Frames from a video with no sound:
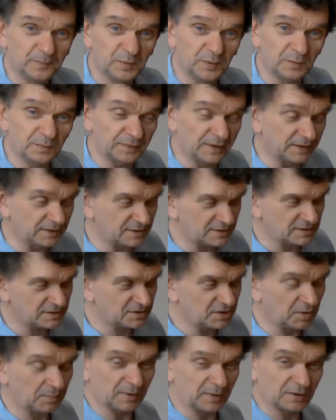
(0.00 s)
port. There doesn't
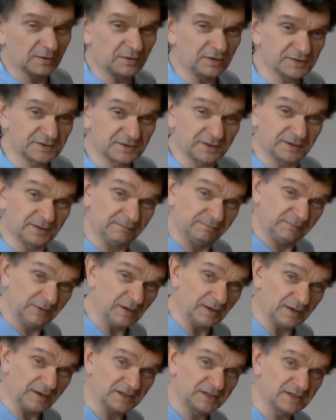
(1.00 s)
seem to be a cross
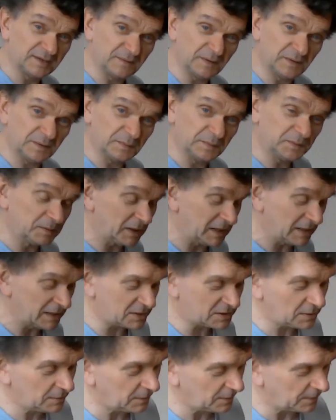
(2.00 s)
connectivity between the
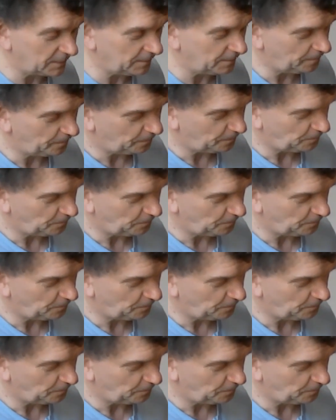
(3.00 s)
two of them.